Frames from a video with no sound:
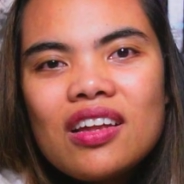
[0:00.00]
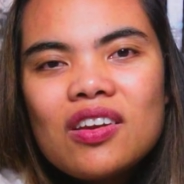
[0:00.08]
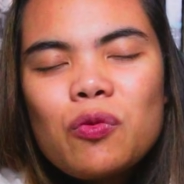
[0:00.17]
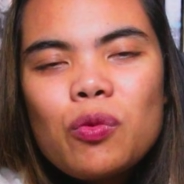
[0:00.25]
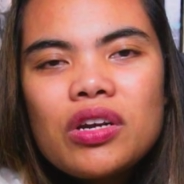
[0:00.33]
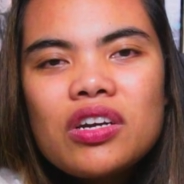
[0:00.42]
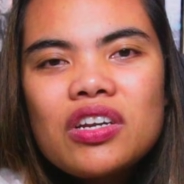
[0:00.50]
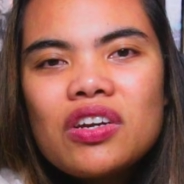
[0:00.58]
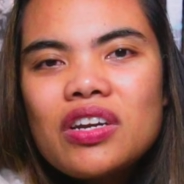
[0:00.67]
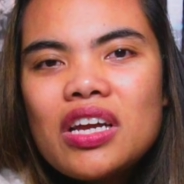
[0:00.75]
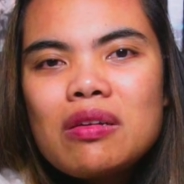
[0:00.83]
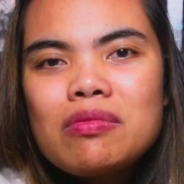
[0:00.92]
and whether
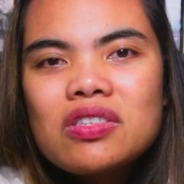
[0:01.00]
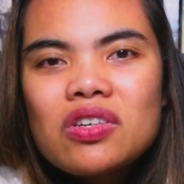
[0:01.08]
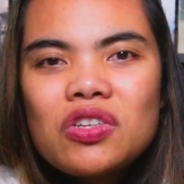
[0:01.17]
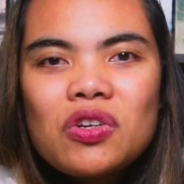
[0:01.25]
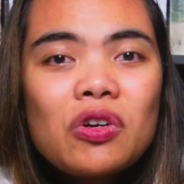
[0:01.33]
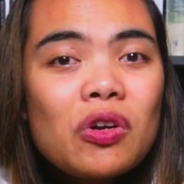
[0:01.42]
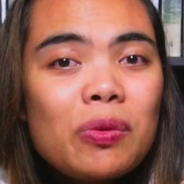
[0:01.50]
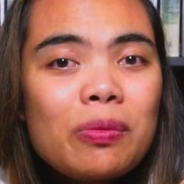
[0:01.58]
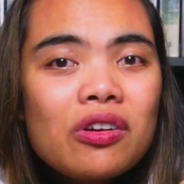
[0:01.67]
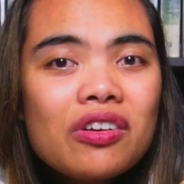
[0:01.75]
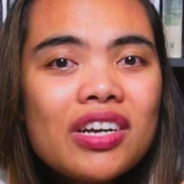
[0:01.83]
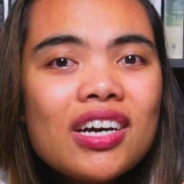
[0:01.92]
your name is on your
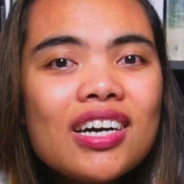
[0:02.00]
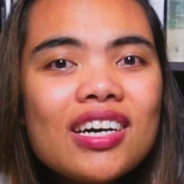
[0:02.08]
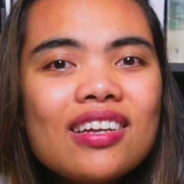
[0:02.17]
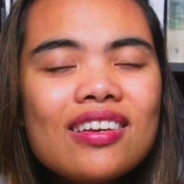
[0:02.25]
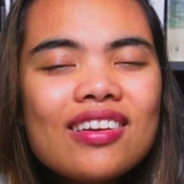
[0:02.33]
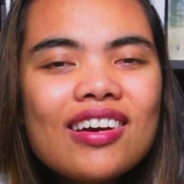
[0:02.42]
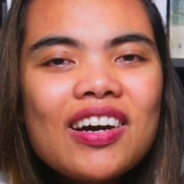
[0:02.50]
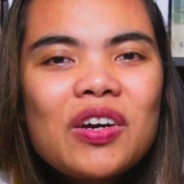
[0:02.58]
notebook or not,